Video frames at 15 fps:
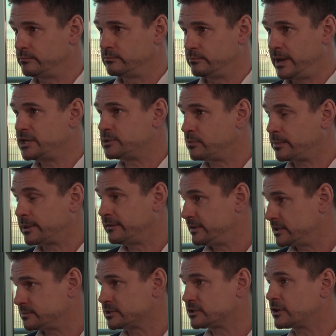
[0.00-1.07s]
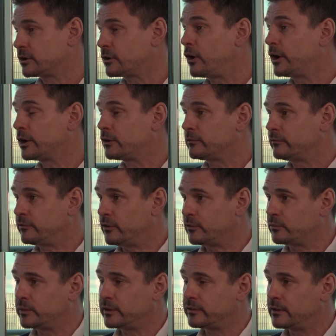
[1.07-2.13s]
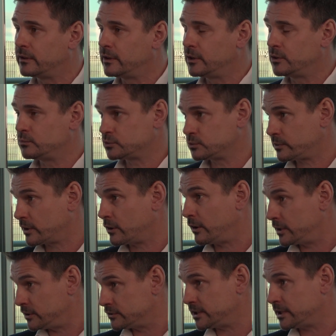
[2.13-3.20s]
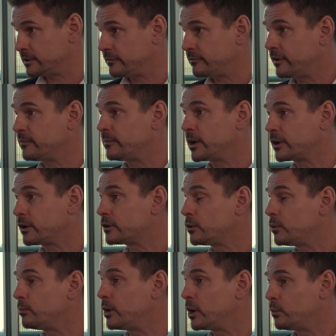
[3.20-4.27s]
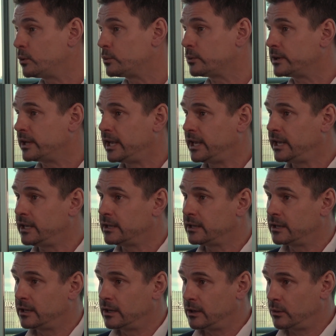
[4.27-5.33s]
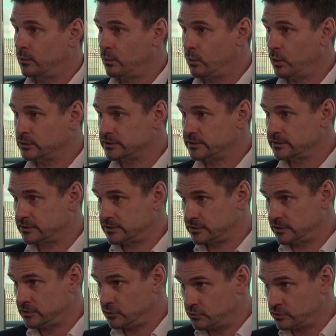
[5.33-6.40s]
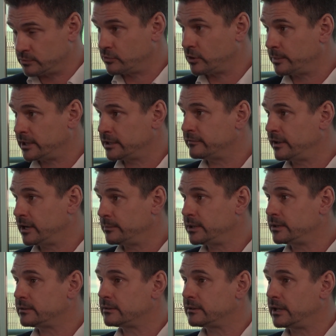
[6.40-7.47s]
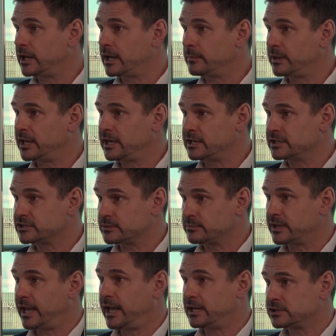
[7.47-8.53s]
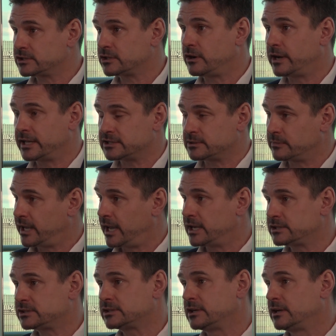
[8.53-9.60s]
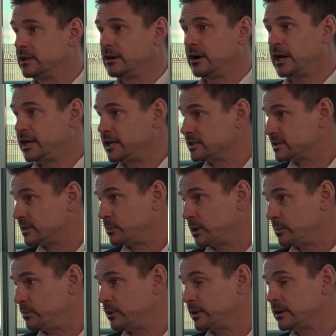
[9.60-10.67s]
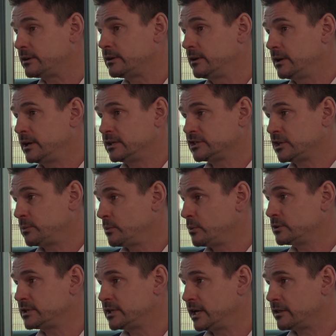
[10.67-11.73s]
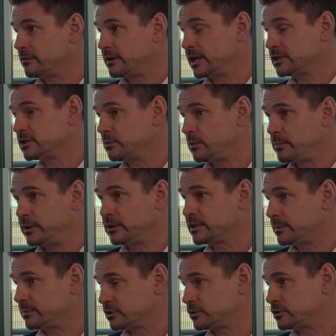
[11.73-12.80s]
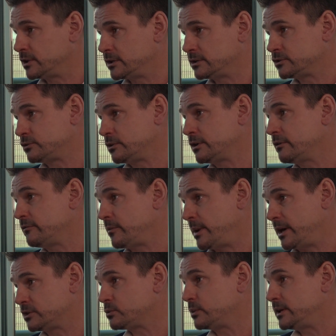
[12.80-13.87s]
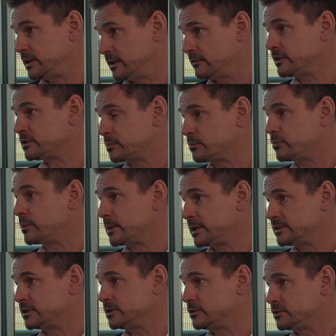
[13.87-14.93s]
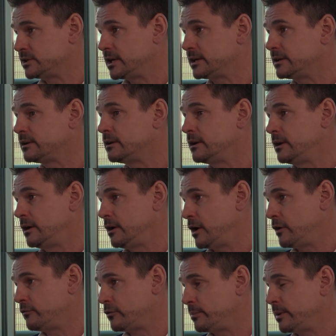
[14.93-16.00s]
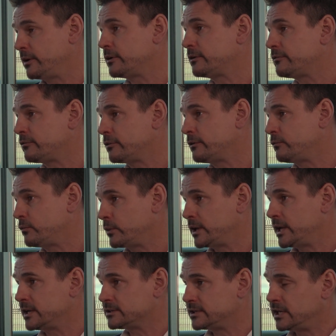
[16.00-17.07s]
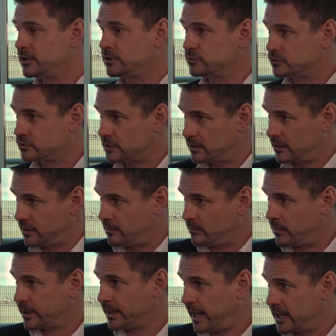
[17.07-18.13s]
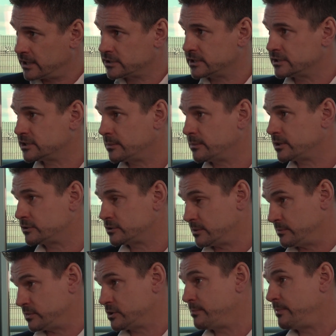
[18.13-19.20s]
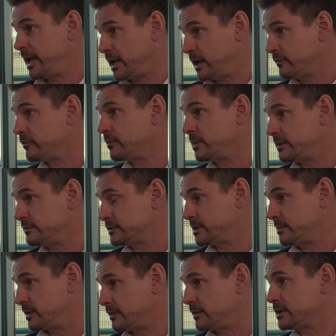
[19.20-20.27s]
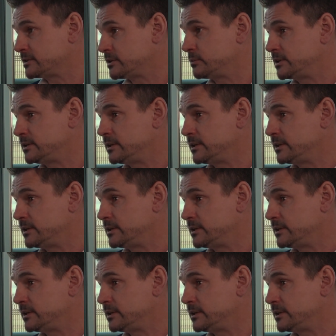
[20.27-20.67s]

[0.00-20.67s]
major property investments that I got involved with was with a guy in New Zealand, a friend of mine, a guy called Mike Woodward. He wanted to do some property development. He needed some cash. I had some cash. I needed somewhere to put it. And so we worked together, and actually we built up a string of about 20 investment properties in New Zealand over a period of 3 or 4 years. He used my cash and some backing from me for some of the things that we